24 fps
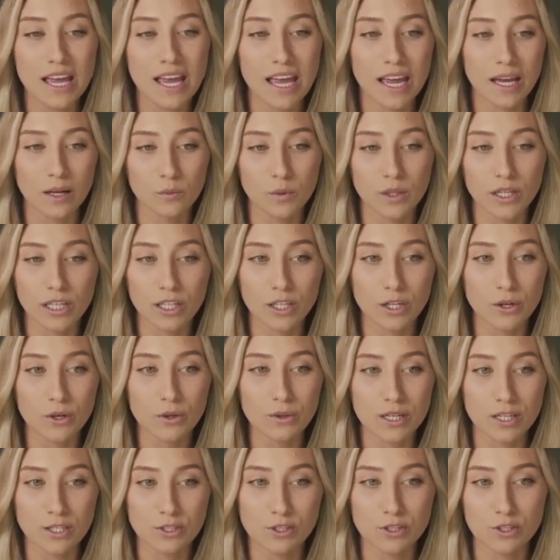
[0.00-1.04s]
And we're going to go
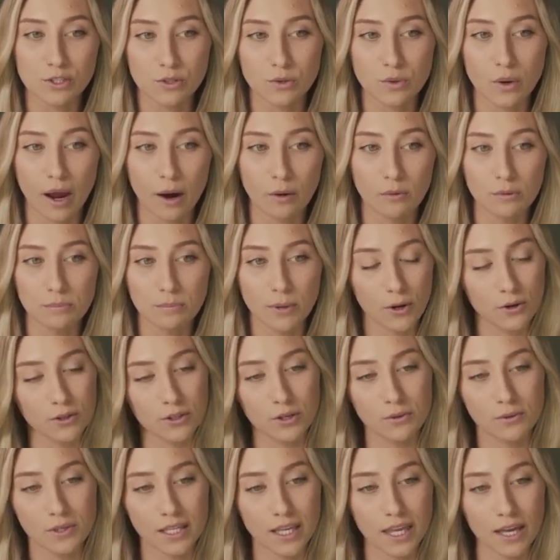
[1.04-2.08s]
into our
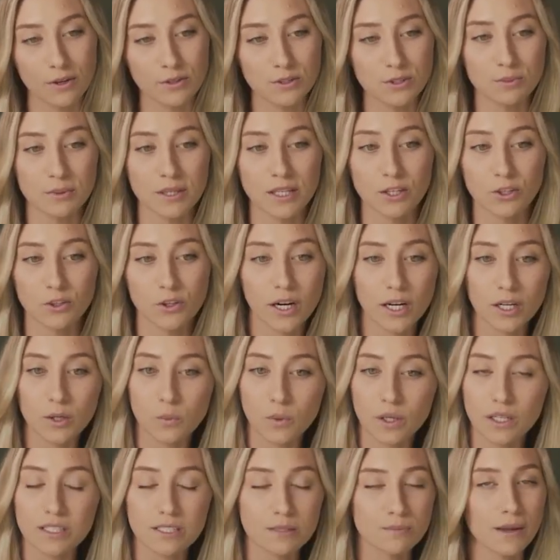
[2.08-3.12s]
Podio account so we can create a
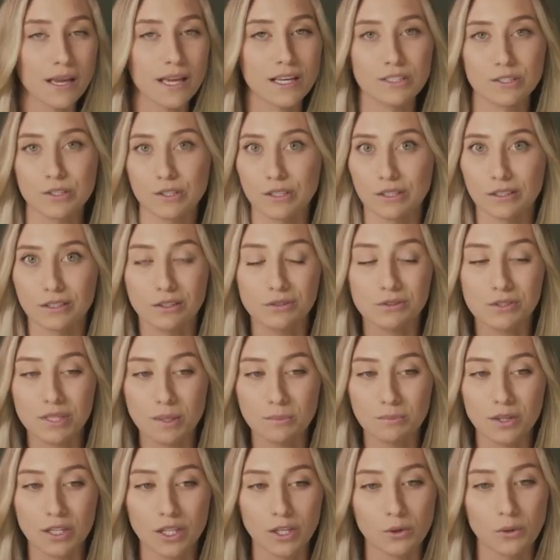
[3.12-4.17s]
workspace or use
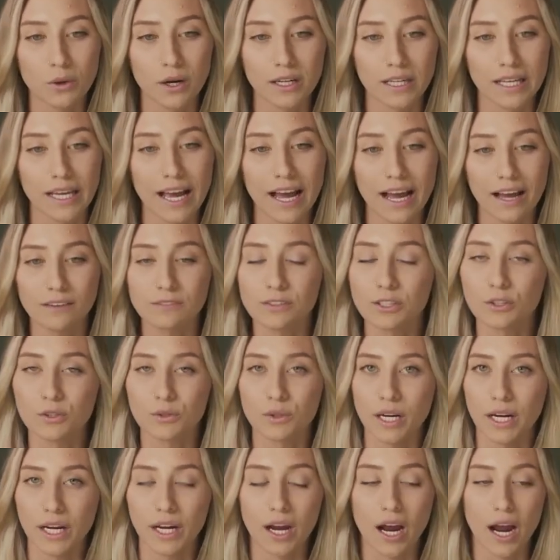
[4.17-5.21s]
something you already have and
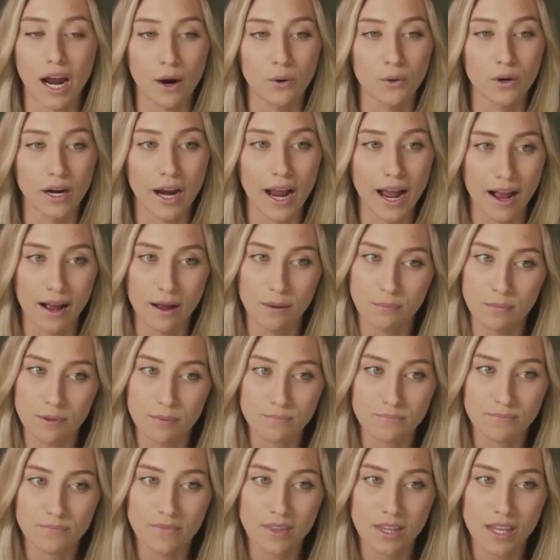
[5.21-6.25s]
create our app.
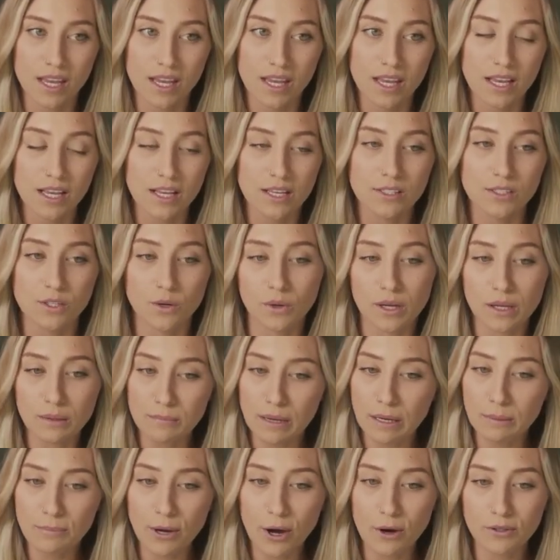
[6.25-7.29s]
So in
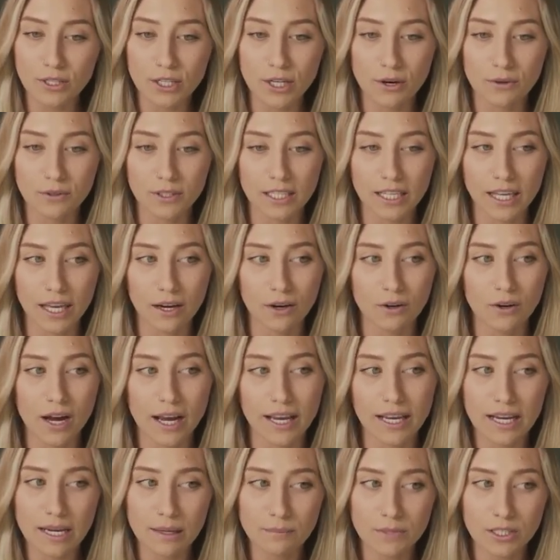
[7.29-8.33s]
my Podio account, I
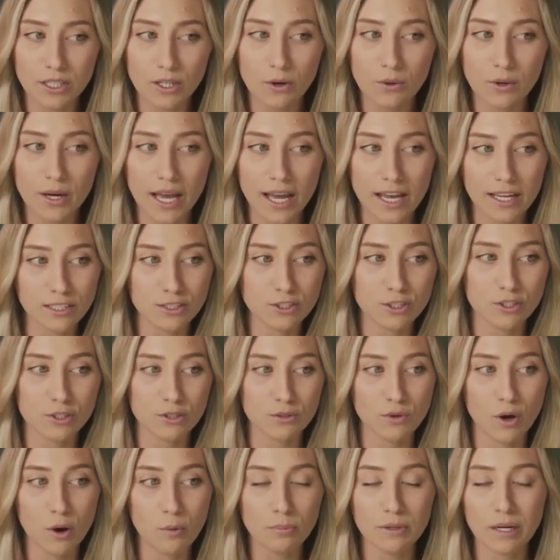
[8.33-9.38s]
am going to go ahead
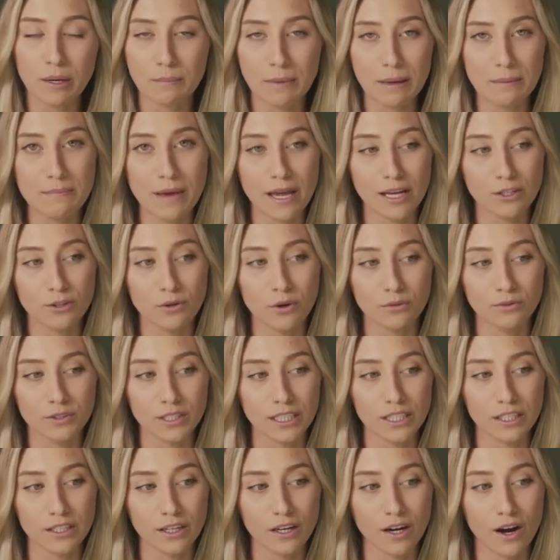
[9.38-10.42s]
to open up my menu over
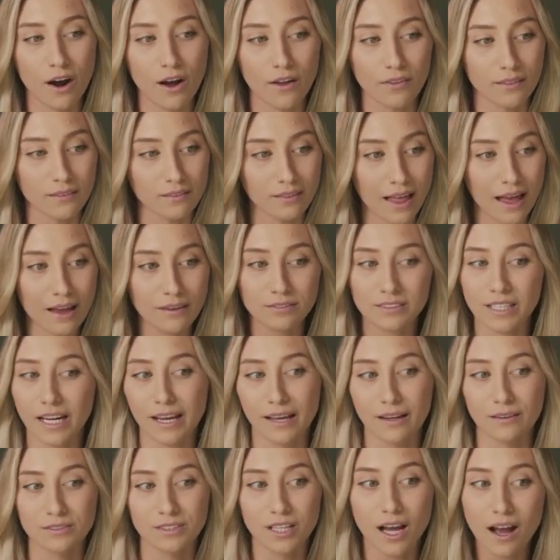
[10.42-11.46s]
here on the left. I
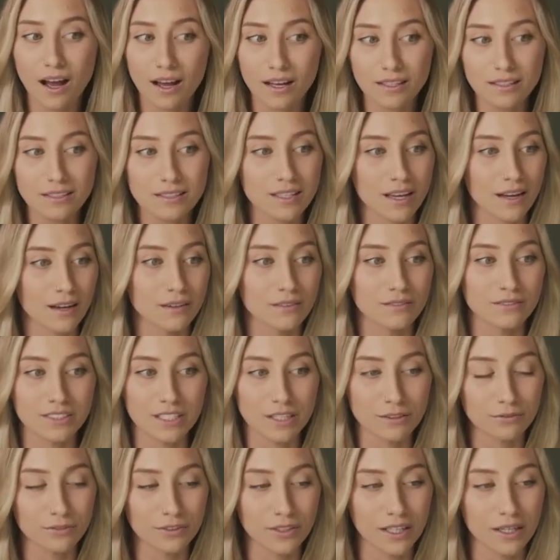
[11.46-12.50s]
have tons of
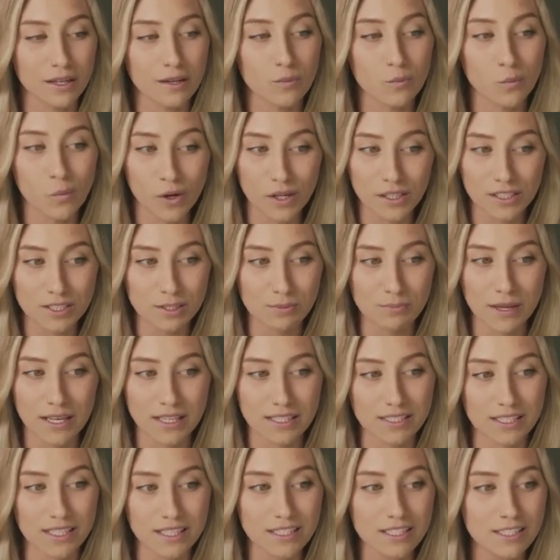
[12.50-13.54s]
different
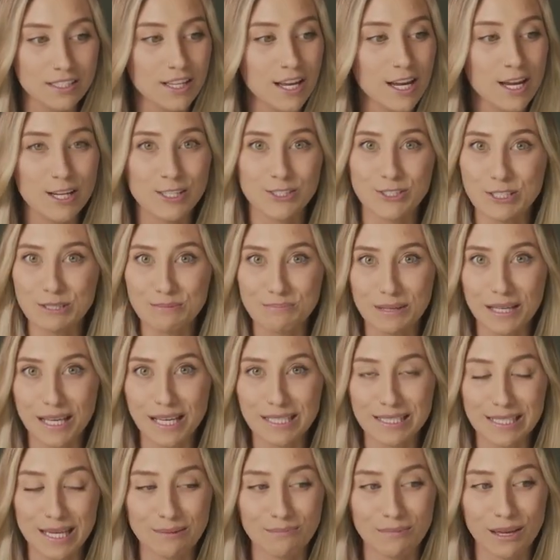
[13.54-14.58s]
workspaces just
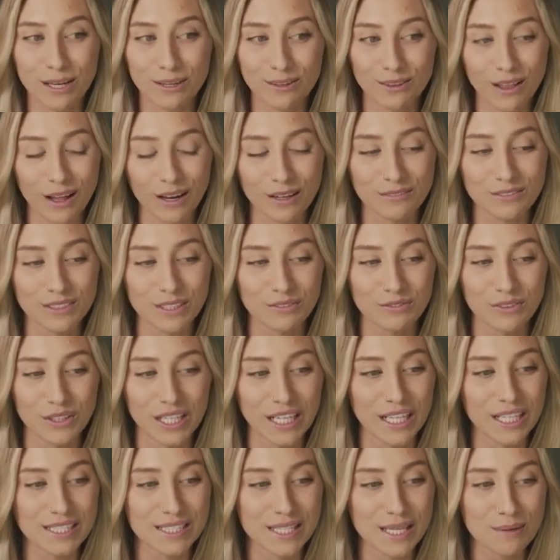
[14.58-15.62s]
because I make a lot of
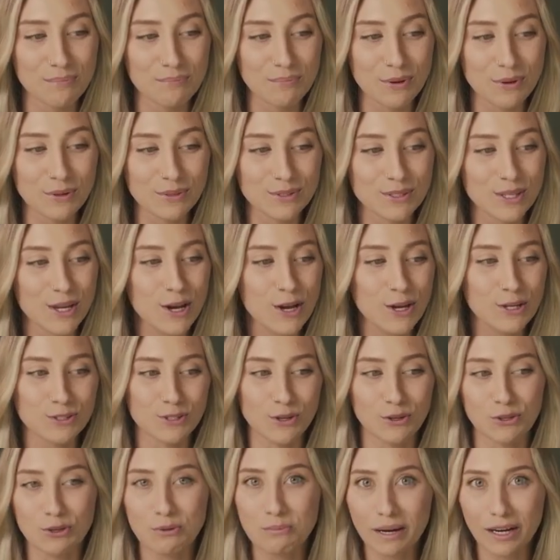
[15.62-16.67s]
different examples.
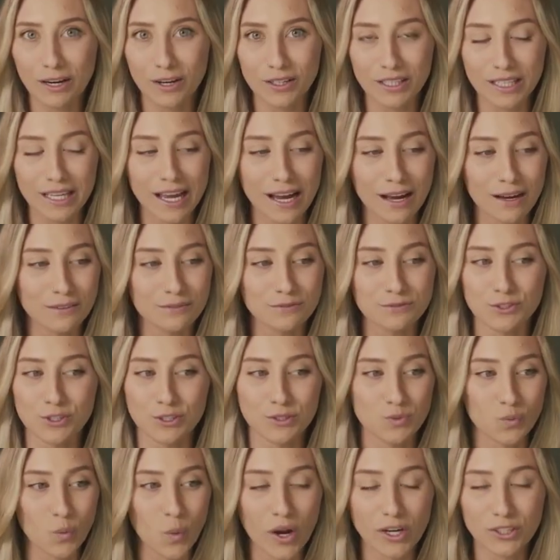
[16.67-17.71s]
So you might already have
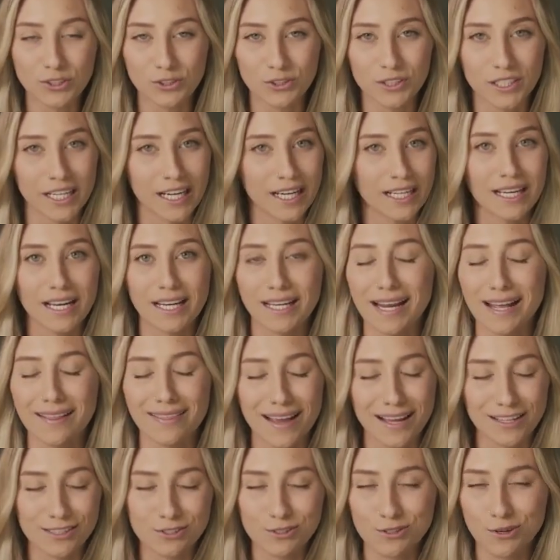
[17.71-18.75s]
just one created, and
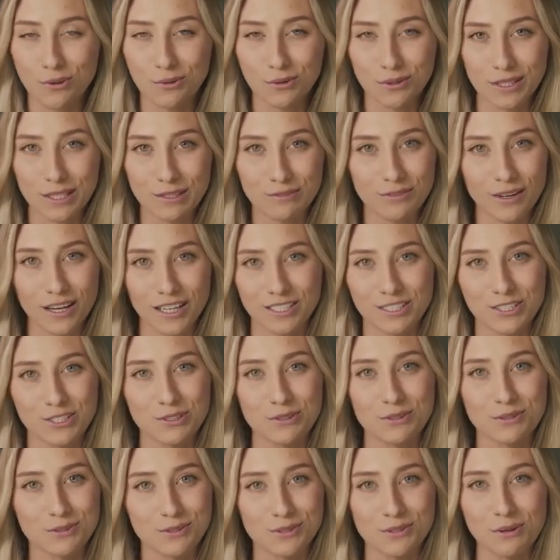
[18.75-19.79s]
that's totally fine to
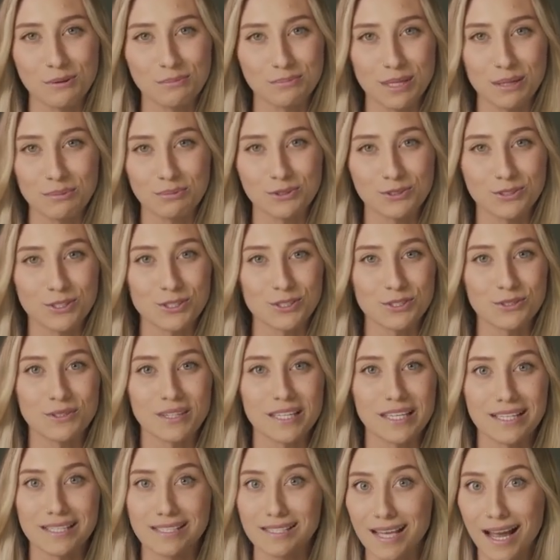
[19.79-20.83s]
use. You'll be able to do
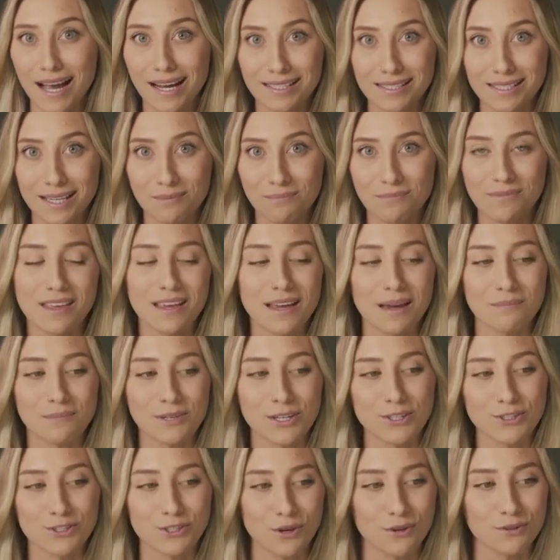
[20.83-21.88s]
the exact same thing I'm going
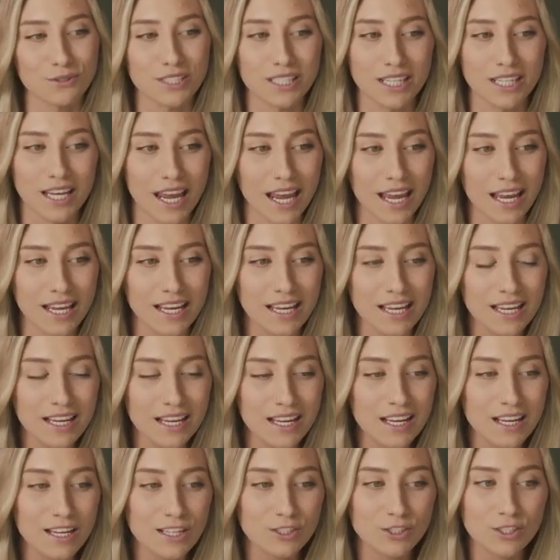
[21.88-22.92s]
to show today.
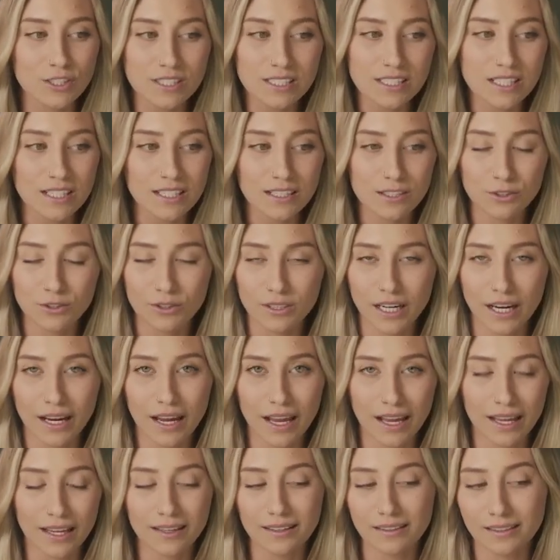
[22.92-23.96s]
Just to create
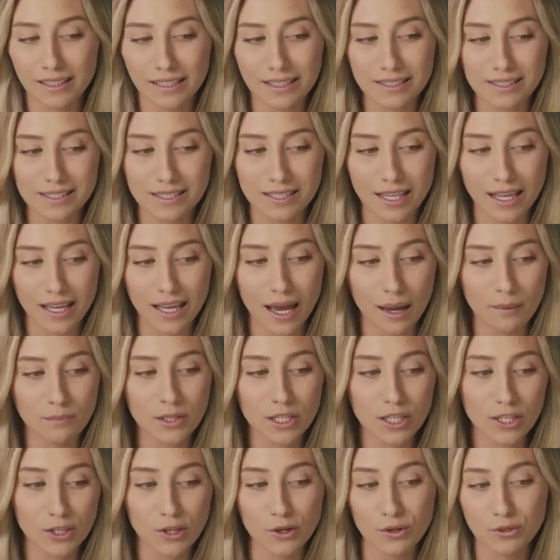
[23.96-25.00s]
a clean slate, I'm
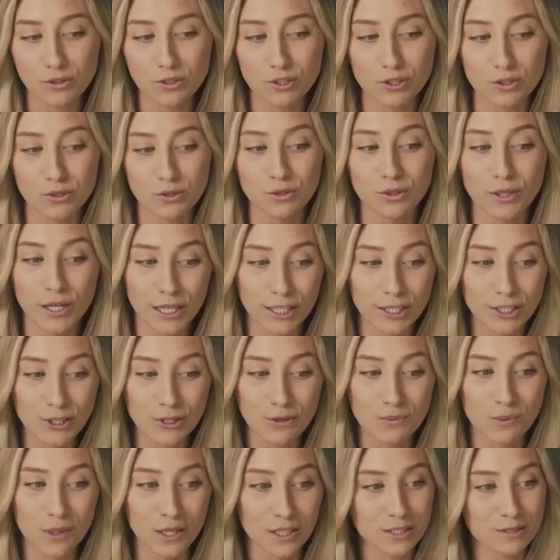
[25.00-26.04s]
going to go to create a
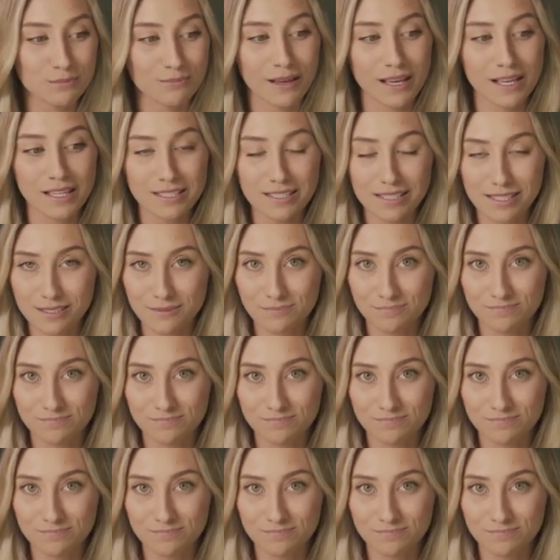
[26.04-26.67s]
new workspace.